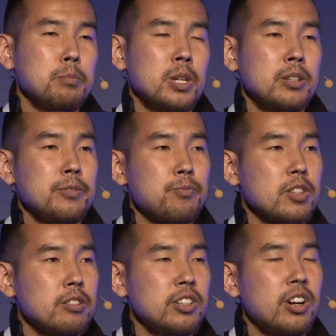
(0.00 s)
But
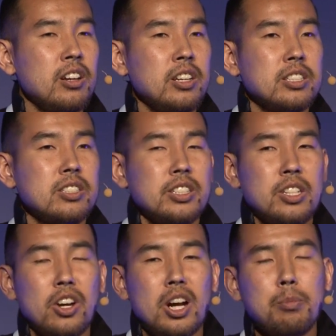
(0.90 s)
regardless,
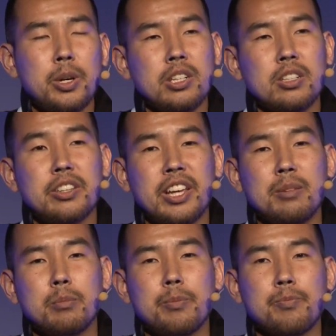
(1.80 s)
operating a
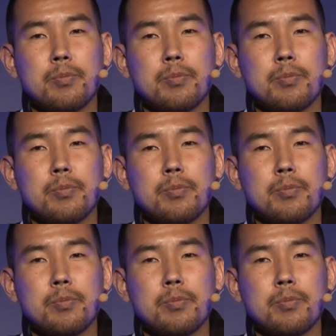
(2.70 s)
game,